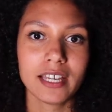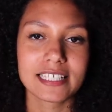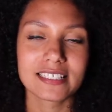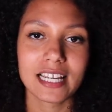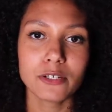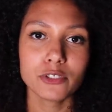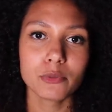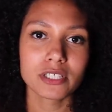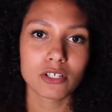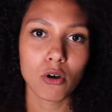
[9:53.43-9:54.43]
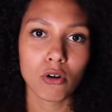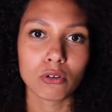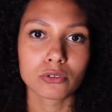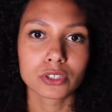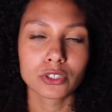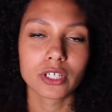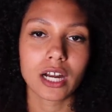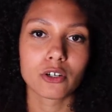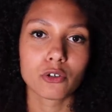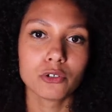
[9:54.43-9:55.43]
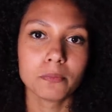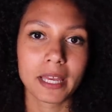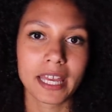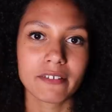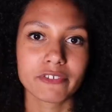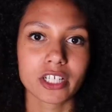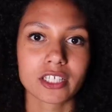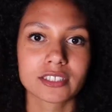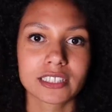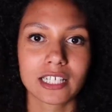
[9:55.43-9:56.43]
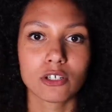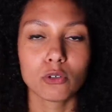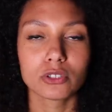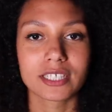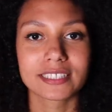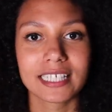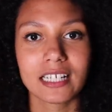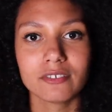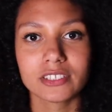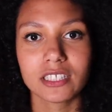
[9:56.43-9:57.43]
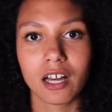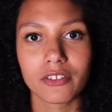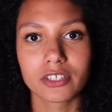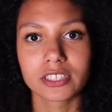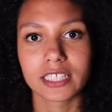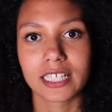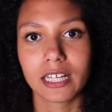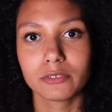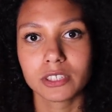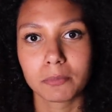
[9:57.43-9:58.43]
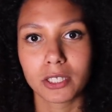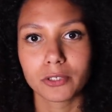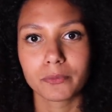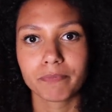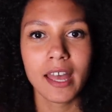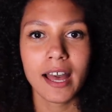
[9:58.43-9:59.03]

It's down to us all to look at our own behaviours and hold ourselves and others accountable.